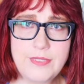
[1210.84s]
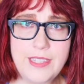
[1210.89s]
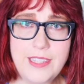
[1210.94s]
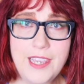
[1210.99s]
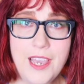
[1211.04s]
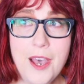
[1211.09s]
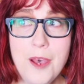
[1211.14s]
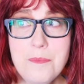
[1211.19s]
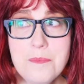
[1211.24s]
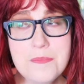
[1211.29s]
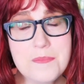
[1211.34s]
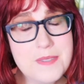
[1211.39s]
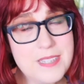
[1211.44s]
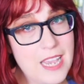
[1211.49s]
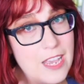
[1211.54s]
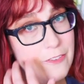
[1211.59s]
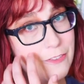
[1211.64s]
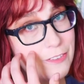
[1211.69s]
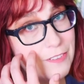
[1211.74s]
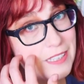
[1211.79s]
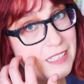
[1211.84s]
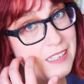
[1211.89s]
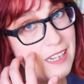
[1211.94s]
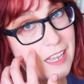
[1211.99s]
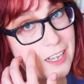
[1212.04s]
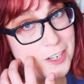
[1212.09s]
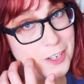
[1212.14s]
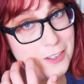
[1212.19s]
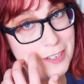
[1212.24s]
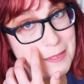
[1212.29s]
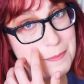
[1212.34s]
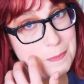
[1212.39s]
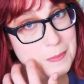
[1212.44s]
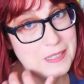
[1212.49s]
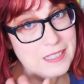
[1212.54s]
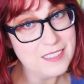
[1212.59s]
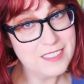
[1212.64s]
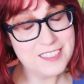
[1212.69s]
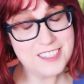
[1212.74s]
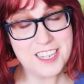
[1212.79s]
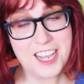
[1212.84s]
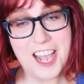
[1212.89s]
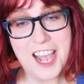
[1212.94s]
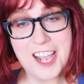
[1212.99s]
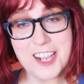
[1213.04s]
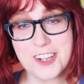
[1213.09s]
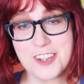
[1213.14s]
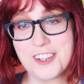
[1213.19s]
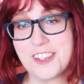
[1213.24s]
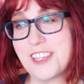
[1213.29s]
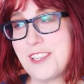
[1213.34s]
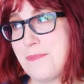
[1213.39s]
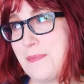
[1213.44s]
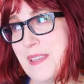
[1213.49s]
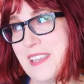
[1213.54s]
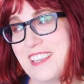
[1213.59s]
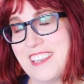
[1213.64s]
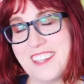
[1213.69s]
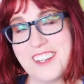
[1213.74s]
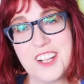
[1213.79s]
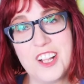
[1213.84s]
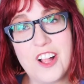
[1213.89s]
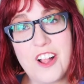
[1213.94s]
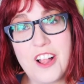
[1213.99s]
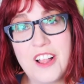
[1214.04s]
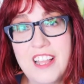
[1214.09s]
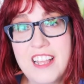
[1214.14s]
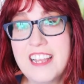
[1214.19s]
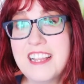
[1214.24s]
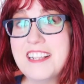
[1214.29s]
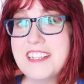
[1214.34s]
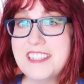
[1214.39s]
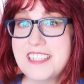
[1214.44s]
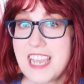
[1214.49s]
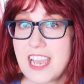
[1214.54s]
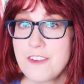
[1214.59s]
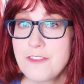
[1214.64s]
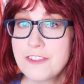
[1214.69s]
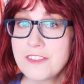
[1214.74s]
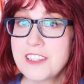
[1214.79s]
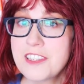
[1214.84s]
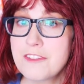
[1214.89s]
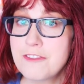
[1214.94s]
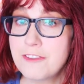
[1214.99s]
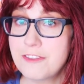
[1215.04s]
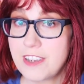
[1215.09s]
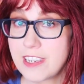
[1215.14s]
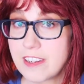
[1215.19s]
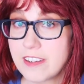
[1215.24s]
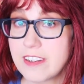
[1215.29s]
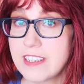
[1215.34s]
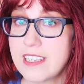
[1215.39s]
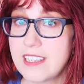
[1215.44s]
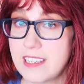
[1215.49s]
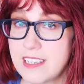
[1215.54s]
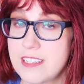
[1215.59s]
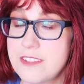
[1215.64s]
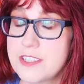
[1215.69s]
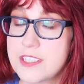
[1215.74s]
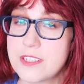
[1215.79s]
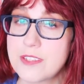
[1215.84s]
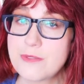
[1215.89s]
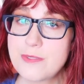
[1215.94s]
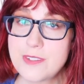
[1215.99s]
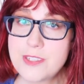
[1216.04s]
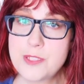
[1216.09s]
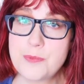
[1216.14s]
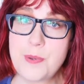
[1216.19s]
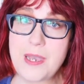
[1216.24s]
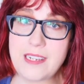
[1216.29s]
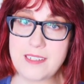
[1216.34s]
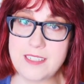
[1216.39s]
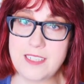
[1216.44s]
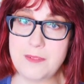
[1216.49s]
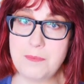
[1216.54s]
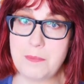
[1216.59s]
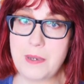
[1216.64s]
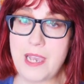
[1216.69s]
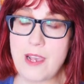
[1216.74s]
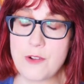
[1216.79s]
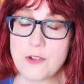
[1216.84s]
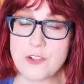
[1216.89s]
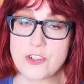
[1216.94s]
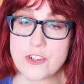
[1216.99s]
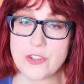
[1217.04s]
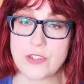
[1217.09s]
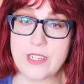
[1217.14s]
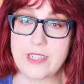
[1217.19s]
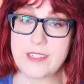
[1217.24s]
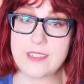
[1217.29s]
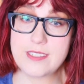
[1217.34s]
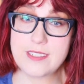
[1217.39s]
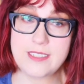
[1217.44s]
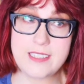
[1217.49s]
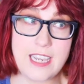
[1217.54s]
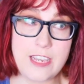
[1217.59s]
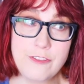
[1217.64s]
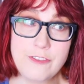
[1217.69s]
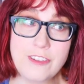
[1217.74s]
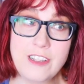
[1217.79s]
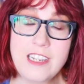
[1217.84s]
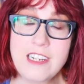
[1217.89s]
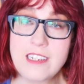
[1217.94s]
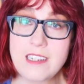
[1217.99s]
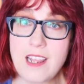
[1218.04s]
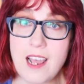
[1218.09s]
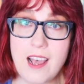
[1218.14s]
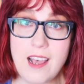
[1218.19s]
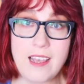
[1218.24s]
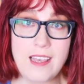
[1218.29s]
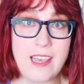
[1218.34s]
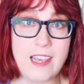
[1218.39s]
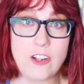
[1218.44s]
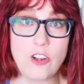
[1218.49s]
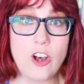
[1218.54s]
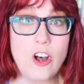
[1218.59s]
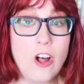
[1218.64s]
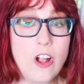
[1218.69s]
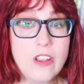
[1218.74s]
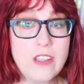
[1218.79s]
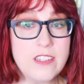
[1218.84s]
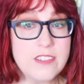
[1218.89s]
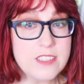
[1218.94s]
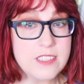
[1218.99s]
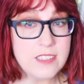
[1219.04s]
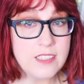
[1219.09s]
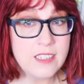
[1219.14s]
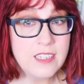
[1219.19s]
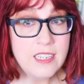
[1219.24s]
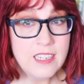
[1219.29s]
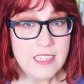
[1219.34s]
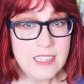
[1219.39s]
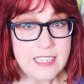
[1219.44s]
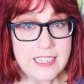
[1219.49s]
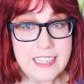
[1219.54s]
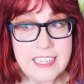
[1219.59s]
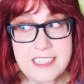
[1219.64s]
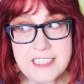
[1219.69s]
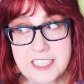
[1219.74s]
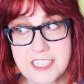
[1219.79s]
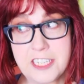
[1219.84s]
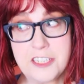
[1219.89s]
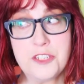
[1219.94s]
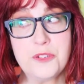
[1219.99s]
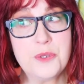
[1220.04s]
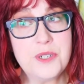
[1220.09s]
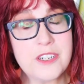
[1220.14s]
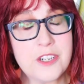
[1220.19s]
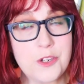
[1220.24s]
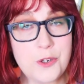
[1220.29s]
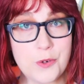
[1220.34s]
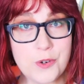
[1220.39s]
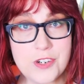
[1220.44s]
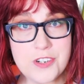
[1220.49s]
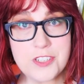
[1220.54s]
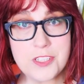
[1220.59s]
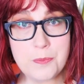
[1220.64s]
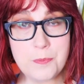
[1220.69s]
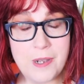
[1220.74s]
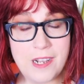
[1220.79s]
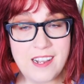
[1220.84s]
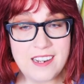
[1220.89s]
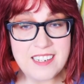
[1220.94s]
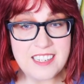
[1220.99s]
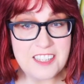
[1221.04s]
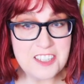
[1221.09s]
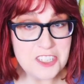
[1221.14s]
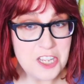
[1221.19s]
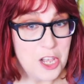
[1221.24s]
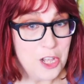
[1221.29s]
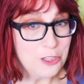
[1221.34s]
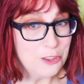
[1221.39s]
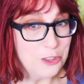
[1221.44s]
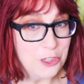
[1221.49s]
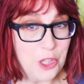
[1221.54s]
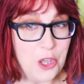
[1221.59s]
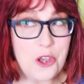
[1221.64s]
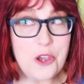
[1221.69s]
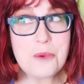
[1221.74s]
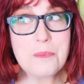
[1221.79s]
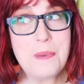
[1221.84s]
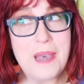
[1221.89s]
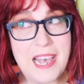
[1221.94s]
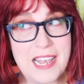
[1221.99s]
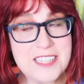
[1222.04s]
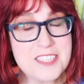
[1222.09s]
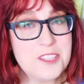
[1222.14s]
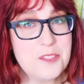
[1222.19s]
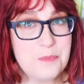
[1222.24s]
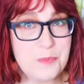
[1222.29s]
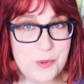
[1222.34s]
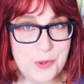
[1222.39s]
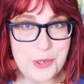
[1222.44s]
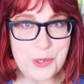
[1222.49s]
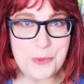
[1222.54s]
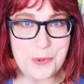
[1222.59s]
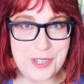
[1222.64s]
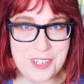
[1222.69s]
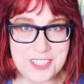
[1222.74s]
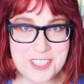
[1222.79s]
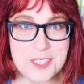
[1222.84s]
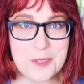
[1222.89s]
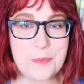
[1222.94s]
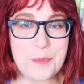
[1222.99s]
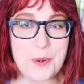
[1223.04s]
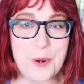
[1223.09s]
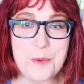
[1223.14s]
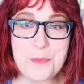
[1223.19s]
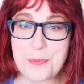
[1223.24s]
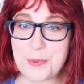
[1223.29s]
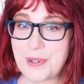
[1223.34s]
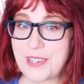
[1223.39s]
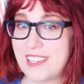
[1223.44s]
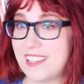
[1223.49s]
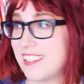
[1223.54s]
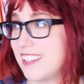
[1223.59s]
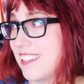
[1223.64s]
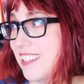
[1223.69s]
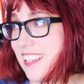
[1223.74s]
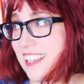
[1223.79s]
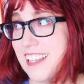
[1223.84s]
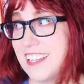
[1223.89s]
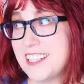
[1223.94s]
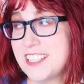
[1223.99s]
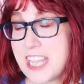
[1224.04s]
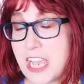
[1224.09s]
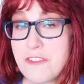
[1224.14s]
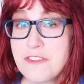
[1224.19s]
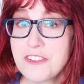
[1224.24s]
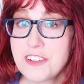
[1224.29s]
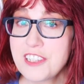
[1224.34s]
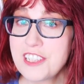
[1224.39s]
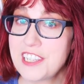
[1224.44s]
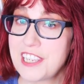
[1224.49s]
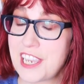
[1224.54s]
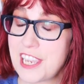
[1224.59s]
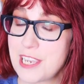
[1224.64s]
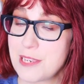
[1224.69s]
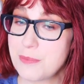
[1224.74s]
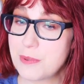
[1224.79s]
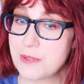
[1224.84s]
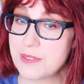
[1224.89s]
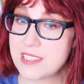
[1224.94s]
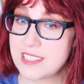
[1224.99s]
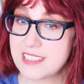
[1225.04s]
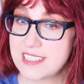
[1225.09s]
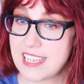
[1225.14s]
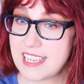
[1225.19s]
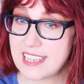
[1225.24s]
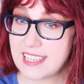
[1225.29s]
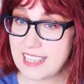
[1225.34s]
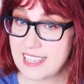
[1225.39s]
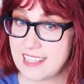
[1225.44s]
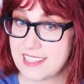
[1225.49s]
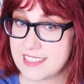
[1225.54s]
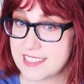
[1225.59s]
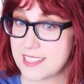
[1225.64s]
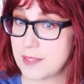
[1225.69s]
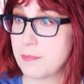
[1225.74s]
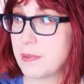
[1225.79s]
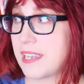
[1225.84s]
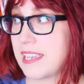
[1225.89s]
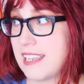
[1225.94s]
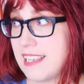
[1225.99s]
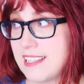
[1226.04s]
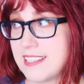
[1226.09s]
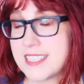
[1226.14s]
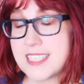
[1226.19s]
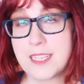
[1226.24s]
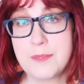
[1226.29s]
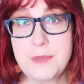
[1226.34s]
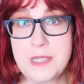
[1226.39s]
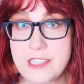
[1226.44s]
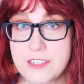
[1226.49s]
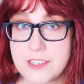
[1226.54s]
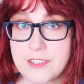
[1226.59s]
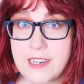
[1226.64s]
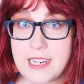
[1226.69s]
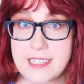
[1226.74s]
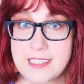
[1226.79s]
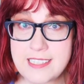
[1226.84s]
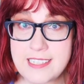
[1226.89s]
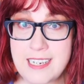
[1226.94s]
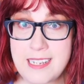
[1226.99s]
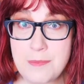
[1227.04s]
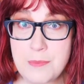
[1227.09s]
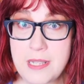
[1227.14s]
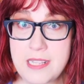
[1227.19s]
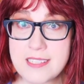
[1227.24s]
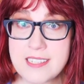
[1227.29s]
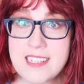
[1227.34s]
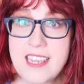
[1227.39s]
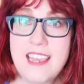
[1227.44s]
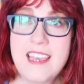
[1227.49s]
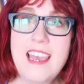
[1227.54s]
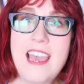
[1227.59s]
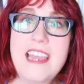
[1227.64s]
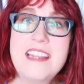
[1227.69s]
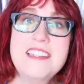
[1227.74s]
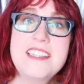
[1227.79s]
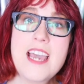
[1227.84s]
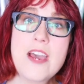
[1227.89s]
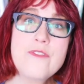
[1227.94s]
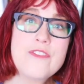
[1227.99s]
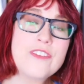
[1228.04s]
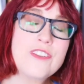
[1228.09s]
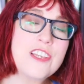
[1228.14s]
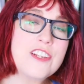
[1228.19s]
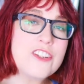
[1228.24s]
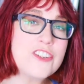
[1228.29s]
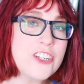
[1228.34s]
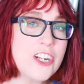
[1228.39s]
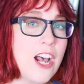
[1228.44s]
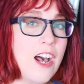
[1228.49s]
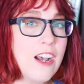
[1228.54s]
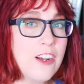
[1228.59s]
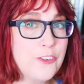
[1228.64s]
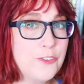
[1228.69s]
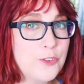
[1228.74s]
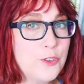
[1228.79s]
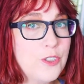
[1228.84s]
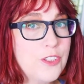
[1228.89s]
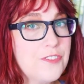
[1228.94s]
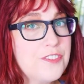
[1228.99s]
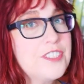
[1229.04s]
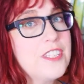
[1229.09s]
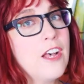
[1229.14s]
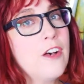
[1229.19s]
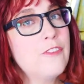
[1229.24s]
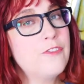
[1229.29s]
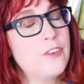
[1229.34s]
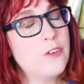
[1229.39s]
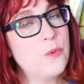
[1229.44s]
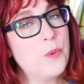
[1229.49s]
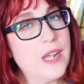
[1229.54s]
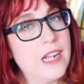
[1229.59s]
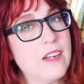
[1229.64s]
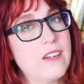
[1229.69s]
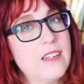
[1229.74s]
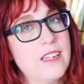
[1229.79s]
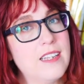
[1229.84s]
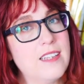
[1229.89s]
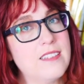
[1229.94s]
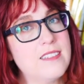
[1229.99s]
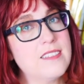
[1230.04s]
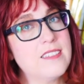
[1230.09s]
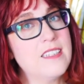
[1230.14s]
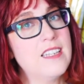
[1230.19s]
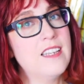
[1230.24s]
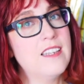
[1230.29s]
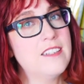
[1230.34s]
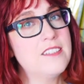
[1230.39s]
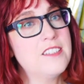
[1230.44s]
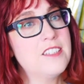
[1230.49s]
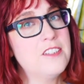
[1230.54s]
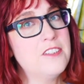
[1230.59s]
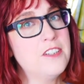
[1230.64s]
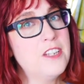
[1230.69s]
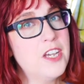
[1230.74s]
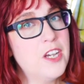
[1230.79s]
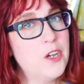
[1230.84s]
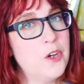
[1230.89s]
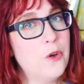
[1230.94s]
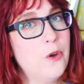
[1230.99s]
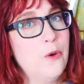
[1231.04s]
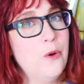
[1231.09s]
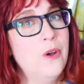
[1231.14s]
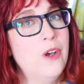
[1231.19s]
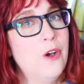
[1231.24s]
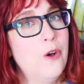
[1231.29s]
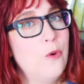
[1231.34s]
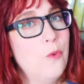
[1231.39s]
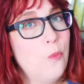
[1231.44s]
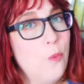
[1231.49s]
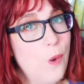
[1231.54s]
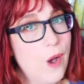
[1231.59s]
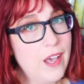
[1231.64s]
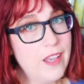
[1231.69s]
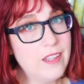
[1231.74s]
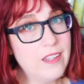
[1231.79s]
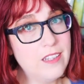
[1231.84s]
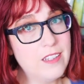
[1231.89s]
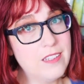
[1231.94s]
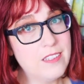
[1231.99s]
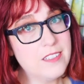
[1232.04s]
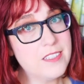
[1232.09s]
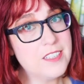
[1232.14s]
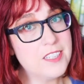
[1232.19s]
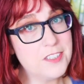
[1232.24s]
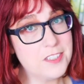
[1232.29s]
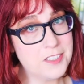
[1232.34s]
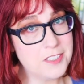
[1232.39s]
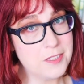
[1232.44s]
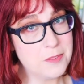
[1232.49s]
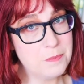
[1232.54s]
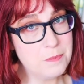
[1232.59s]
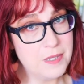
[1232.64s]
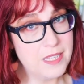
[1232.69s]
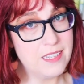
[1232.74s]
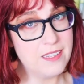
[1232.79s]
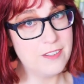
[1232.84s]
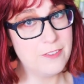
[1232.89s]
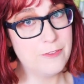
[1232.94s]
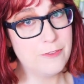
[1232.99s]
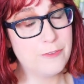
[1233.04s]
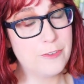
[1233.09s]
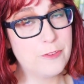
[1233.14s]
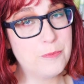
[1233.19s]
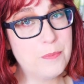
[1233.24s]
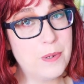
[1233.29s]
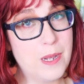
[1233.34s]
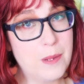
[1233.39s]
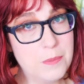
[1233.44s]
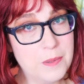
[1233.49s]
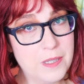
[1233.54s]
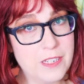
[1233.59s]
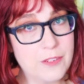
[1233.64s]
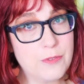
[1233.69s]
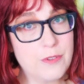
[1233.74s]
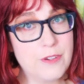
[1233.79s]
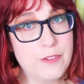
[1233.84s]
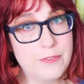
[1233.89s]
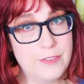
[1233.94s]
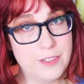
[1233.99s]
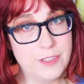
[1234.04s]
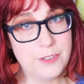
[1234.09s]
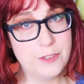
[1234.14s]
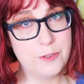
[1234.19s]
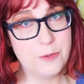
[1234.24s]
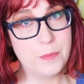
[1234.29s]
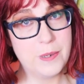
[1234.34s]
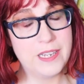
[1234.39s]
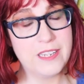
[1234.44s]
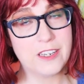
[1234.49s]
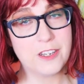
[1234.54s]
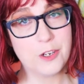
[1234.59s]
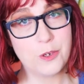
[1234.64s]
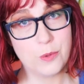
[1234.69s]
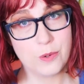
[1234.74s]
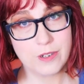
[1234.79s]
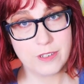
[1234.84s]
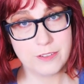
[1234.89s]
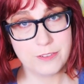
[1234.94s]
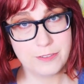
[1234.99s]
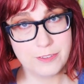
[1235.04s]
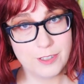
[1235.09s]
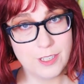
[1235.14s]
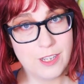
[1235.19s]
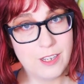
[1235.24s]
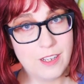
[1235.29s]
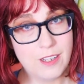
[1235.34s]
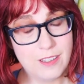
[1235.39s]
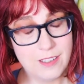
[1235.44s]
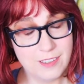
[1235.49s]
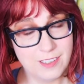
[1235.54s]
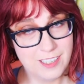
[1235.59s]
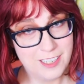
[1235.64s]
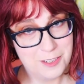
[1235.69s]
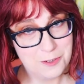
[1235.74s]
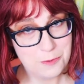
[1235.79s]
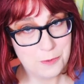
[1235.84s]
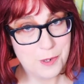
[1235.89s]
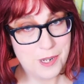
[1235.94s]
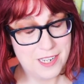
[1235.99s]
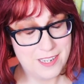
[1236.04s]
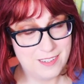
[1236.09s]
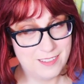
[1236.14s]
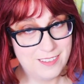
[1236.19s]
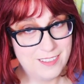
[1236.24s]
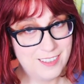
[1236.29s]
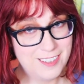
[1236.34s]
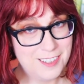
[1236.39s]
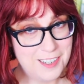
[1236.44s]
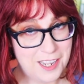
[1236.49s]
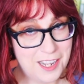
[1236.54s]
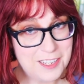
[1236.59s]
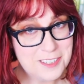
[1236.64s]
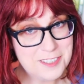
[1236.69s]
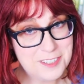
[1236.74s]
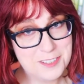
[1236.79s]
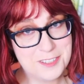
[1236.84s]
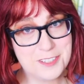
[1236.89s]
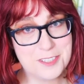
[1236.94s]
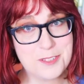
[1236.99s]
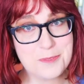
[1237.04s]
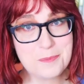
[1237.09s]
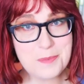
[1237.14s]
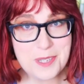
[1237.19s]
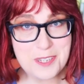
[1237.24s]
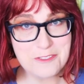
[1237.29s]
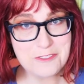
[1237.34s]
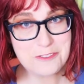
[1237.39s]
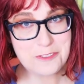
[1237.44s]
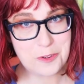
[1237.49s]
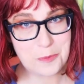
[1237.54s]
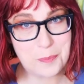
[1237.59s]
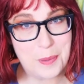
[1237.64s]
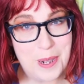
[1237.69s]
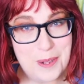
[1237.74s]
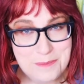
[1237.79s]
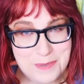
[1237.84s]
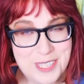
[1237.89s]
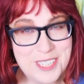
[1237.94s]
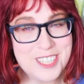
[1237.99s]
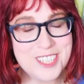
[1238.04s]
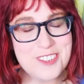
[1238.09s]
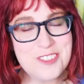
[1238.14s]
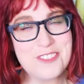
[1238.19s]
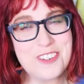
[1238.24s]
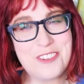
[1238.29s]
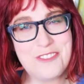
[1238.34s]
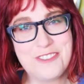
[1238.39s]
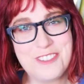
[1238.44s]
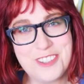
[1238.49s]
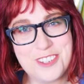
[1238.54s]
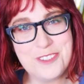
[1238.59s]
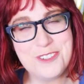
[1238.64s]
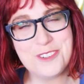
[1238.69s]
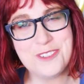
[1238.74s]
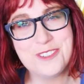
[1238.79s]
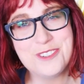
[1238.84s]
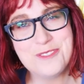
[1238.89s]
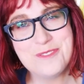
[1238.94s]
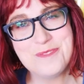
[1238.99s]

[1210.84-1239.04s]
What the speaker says: Yep, definitely not creepy. Not creepy at all. Definitely very into respecting boundaries. Definitely not at all into continuing a correspondence long past the point where it's appropriate. Definitely able to take hints, and by hints I mean direct statements. And definitely chock full of self-awareness to know what to submit for public review by a court of law and what not to submit for public review.